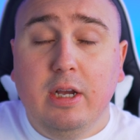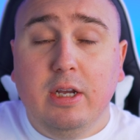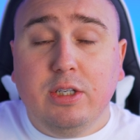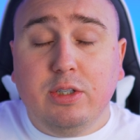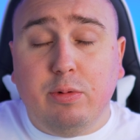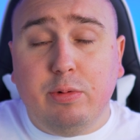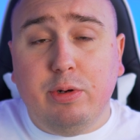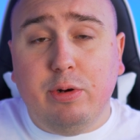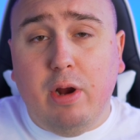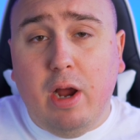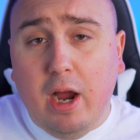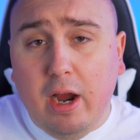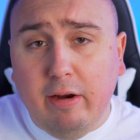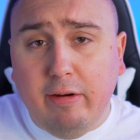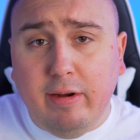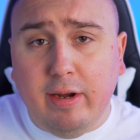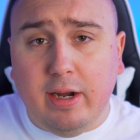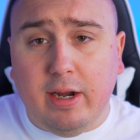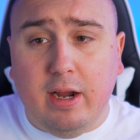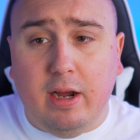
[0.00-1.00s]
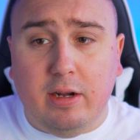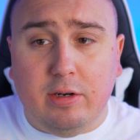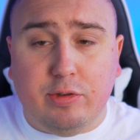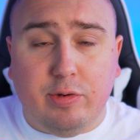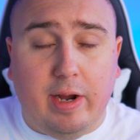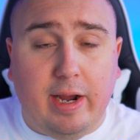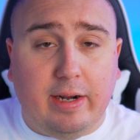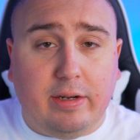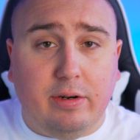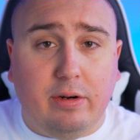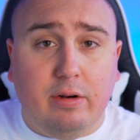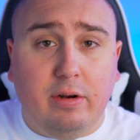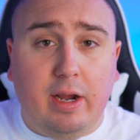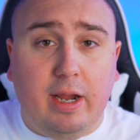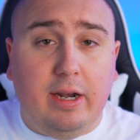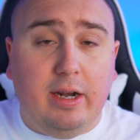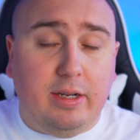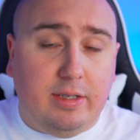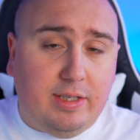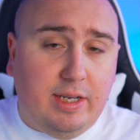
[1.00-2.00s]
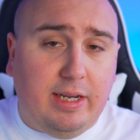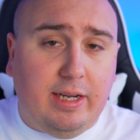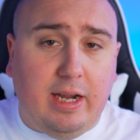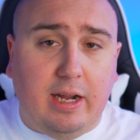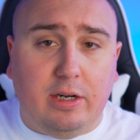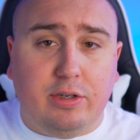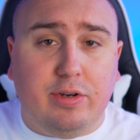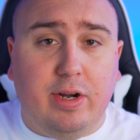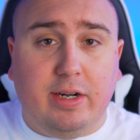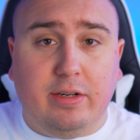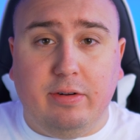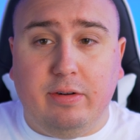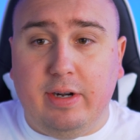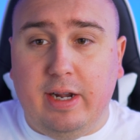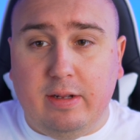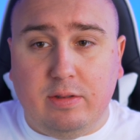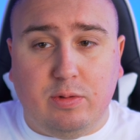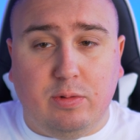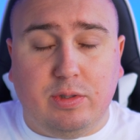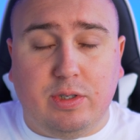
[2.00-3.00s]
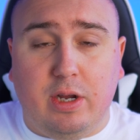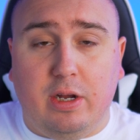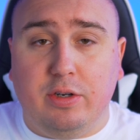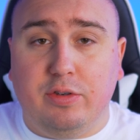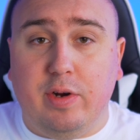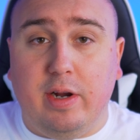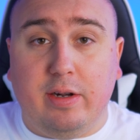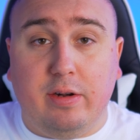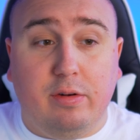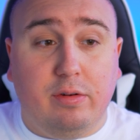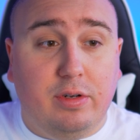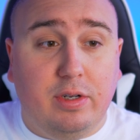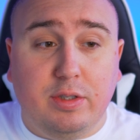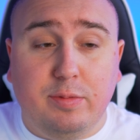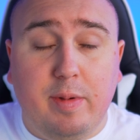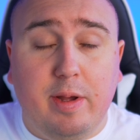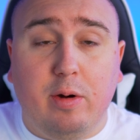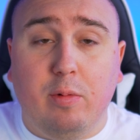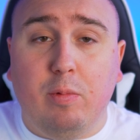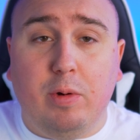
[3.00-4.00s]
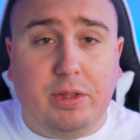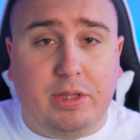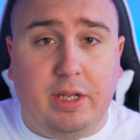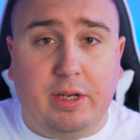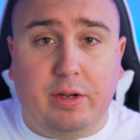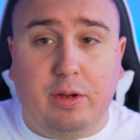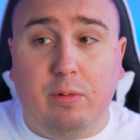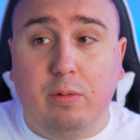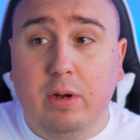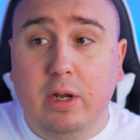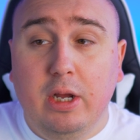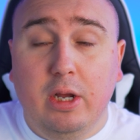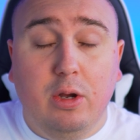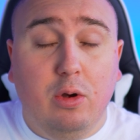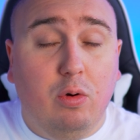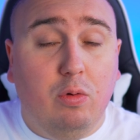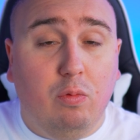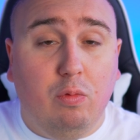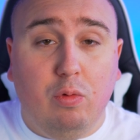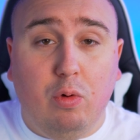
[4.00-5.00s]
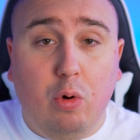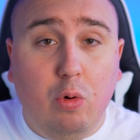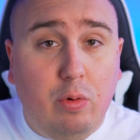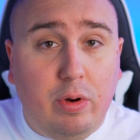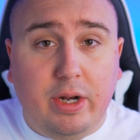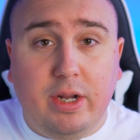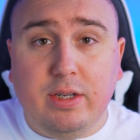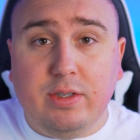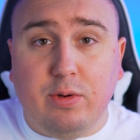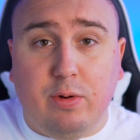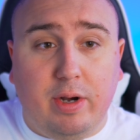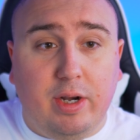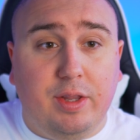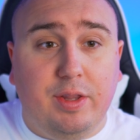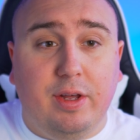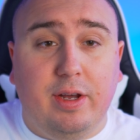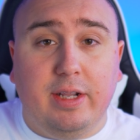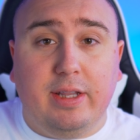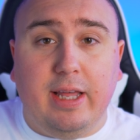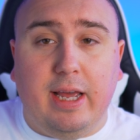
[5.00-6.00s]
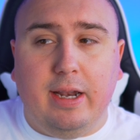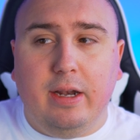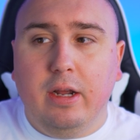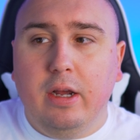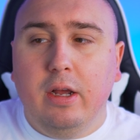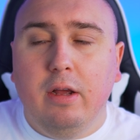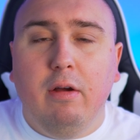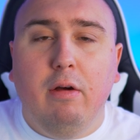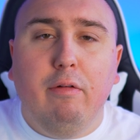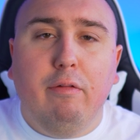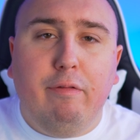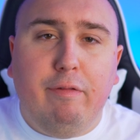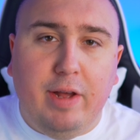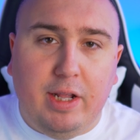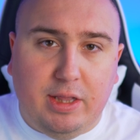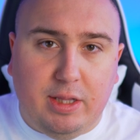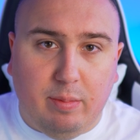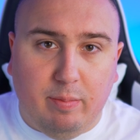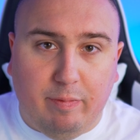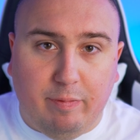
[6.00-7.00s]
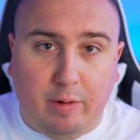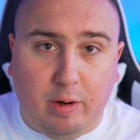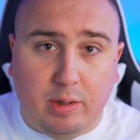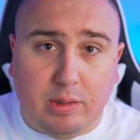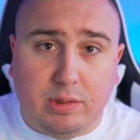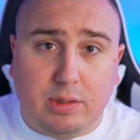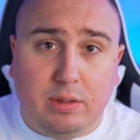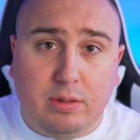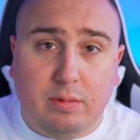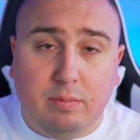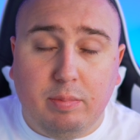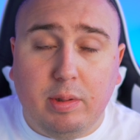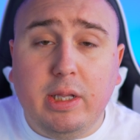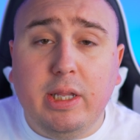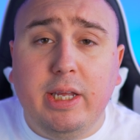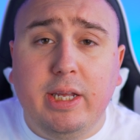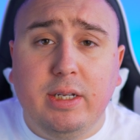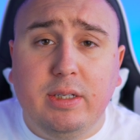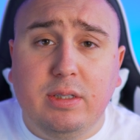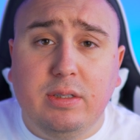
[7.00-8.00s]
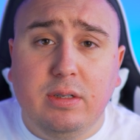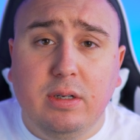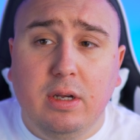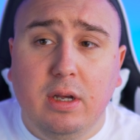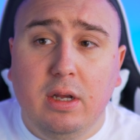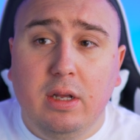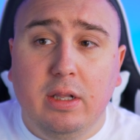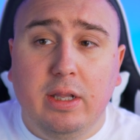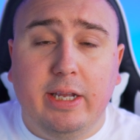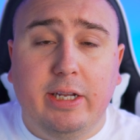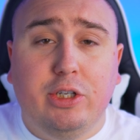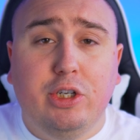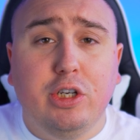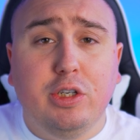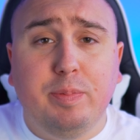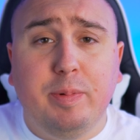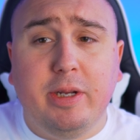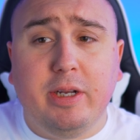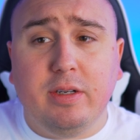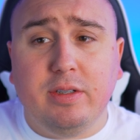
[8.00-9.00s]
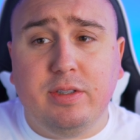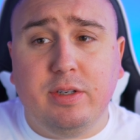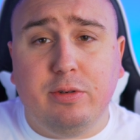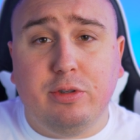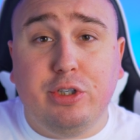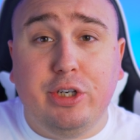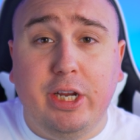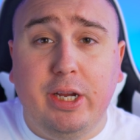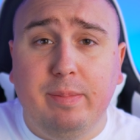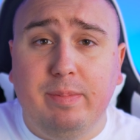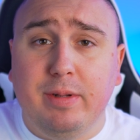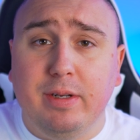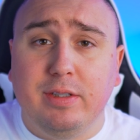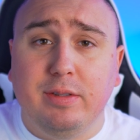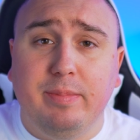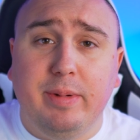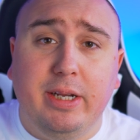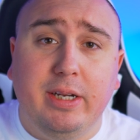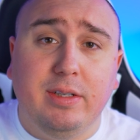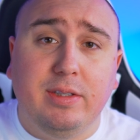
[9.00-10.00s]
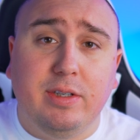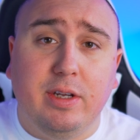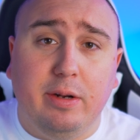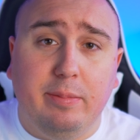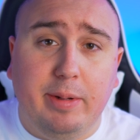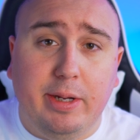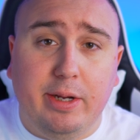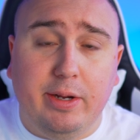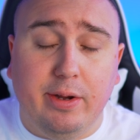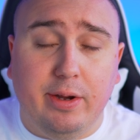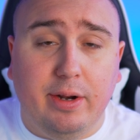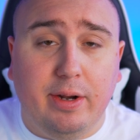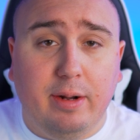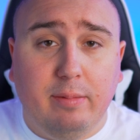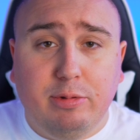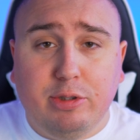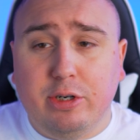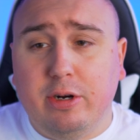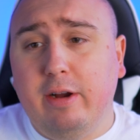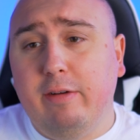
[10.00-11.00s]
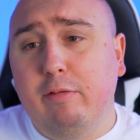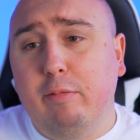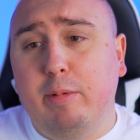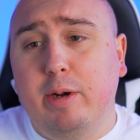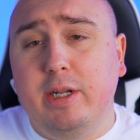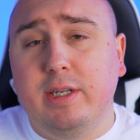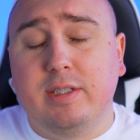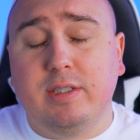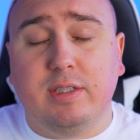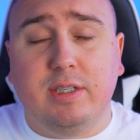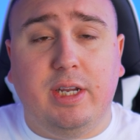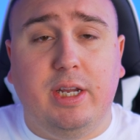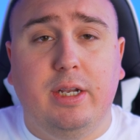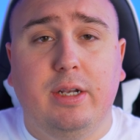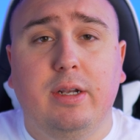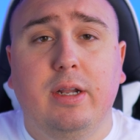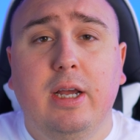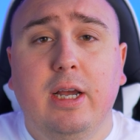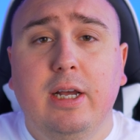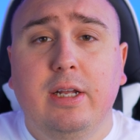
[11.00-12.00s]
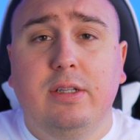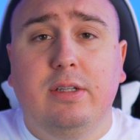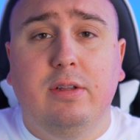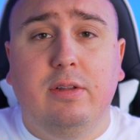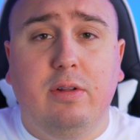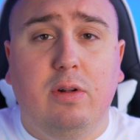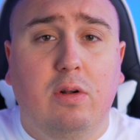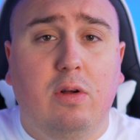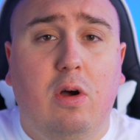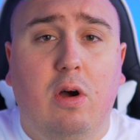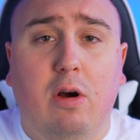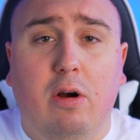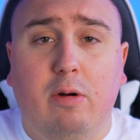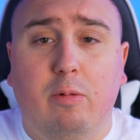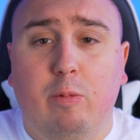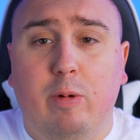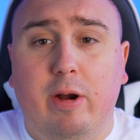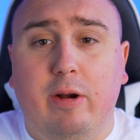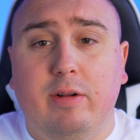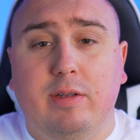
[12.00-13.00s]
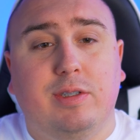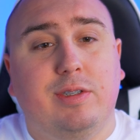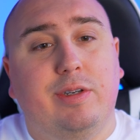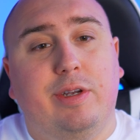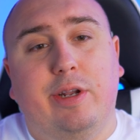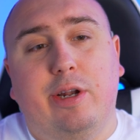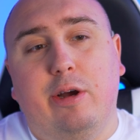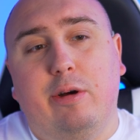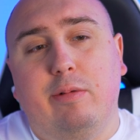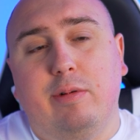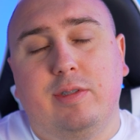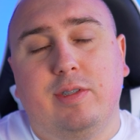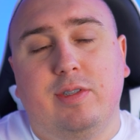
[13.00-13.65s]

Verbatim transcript: So when you're hiring a contractor, and I say a contractor, an outsourced contractor, doesn't matter what they do, who it is or anything like that, vet them first. Please, Like, just because they're cheap doesn't mean it's gonna be good. I'm sure everybody's seen the little art where it's, you know,